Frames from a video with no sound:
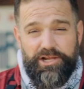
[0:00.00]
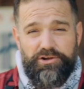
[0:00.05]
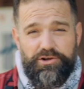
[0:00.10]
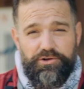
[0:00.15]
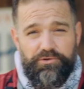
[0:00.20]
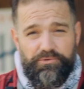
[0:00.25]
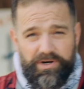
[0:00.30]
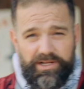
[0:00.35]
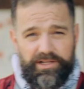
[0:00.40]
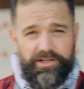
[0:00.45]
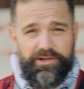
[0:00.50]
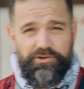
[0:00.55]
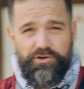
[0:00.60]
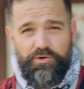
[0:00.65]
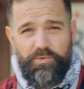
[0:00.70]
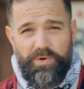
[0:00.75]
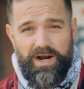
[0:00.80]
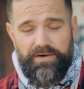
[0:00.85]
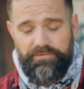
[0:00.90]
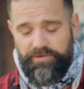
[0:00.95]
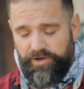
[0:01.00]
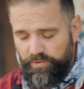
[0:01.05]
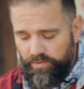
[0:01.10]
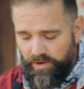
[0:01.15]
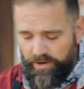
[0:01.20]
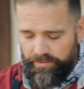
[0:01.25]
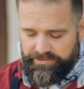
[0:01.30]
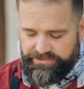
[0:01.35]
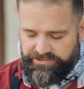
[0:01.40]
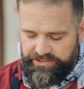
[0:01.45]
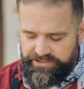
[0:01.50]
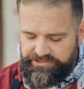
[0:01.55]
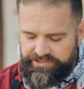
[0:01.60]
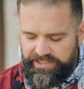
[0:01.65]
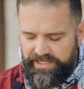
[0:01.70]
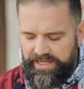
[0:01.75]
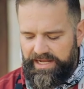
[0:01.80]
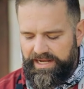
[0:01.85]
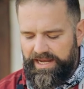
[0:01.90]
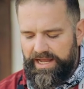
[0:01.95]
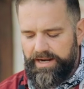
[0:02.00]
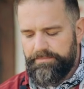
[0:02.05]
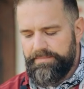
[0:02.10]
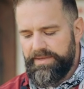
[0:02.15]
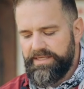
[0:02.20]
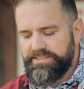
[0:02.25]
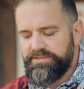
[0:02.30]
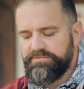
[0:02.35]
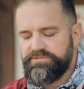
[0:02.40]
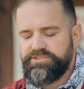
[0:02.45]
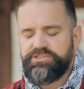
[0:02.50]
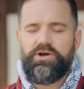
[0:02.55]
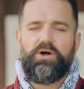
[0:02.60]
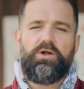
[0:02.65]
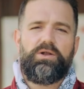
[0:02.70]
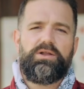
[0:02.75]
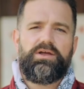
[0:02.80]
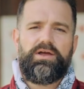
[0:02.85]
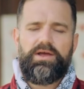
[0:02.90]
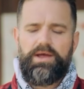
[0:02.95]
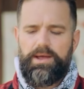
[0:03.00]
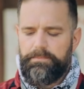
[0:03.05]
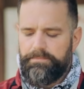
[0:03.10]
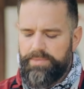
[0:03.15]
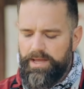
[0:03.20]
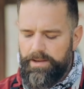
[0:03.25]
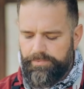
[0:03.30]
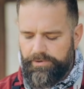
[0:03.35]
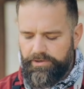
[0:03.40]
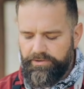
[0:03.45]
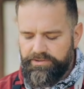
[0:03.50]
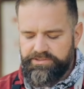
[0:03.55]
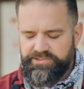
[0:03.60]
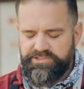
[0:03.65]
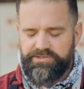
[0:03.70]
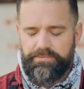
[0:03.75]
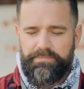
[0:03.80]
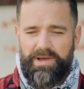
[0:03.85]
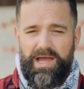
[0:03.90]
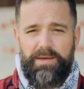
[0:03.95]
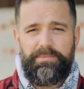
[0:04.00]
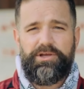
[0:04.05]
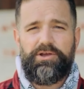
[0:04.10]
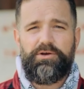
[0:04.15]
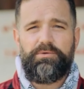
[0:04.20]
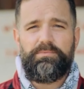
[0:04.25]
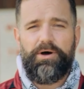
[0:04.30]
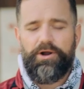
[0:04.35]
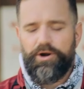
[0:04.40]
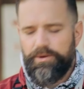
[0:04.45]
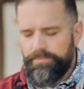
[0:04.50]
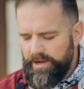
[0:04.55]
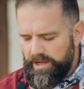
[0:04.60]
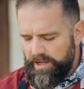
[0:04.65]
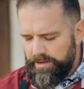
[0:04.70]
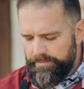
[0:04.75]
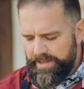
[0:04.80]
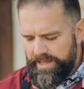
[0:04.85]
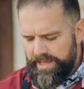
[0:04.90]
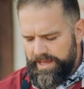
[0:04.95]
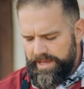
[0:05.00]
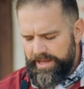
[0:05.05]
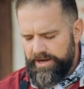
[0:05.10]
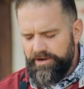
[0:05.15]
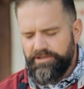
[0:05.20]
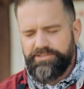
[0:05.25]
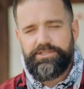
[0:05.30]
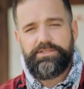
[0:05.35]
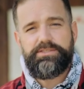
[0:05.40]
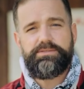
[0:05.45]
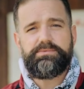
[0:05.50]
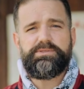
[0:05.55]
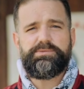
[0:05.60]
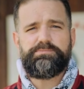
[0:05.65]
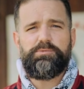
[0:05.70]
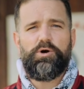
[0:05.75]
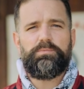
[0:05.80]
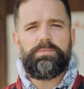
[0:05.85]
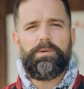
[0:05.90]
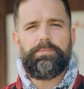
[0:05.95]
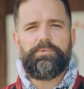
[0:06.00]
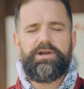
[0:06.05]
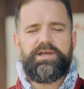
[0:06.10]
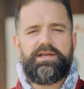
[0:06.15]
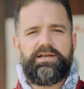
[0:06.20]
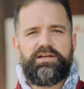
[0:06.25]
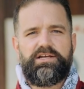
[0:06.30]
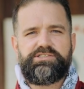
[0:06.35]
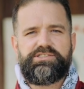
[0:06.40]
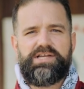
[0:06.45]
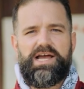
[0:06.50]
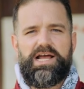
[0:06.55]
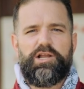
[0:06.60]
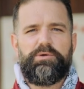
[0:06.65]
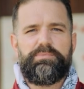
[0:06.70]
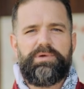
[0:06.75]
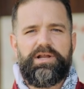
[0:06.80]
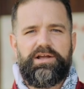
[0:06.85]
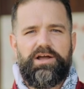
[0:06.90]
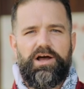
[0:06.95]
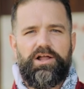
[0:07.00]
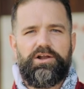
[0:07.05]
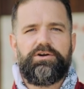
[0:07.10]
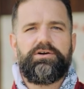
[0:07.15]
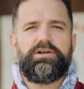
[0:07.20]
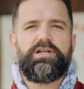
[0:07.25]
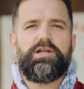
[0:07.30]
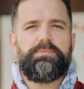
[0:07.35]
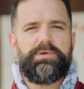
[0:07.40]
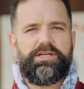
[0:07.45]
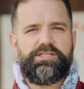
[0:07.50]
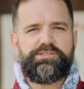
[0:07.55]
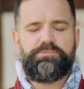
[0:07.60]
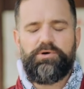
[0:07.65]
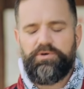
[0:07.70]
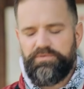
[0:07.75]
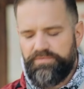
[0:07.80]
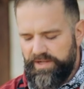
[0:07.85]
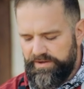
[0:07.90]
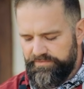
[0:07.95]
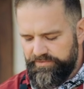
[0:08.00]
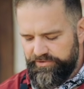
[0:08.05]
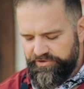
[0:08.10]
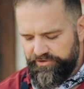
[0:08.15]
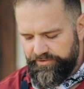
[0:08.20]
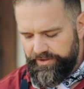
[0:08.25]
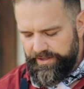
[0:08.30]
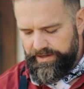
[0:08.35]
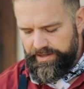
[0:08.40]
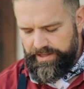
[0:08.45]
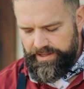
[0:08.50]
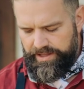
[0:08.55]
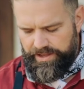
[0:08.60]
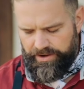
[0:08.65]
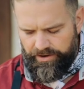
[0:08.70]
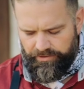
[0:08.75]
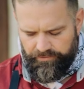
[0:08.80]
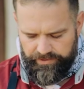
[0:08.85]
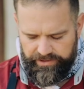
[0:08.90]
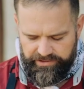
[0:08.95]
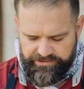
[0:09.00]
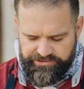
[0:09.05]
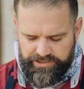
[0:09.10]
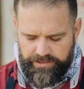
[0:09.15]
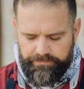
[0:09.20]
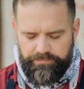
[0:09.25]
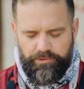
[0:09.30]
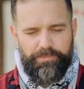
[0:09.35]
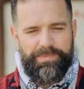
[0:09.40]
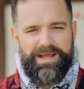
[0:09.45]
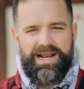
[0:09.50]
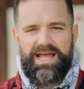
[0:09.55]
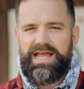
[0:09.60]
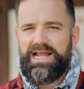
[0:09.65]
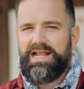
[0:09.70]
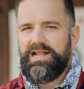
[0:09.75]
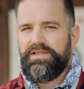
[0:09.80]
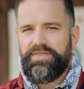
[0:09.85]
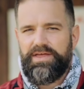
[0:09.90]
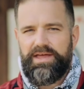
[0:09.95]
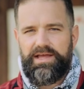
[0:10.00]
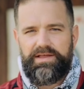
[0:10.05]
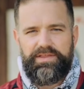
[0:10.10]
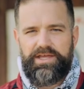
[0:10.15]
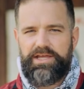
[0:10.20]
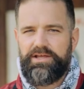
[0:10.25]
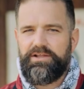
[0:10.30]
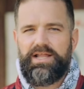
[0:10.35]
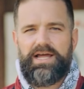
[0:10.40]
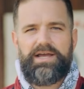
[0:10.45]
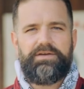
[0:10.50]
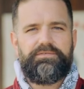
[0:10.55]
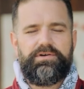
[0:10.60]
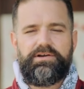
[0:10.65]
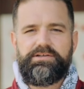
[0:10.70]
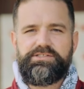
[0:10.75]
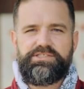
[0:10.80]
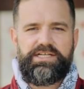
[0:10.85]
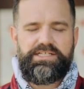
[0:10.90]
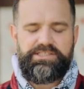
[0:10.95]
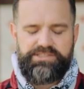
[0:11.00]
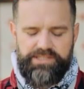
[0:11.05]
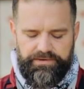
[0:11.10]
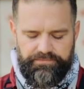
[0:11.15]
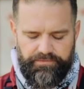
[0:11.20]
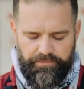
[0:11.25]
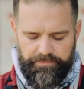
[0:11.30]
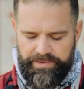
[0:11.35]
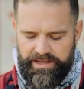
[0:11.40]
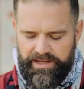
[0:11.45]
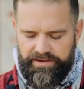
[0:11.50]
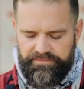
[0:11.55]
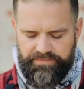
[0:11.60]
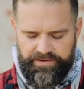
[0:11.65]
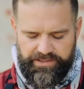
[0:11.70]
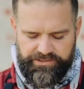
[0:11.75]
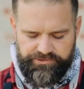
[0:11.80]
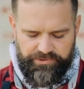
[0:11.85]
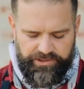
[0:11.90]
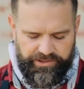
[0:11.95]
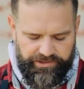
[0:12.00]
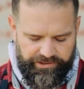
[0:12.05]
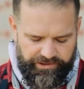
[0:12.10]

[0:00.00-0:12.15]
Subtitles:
can really do whatever you want with seasoning. I got a mix of salt, pepper, some barbecue butter bomb, and also some smoked paprika, just to add a little bit of color and a little bit of smoke flavor to it. Real simple, but anything that you like for your seasoning for beef is really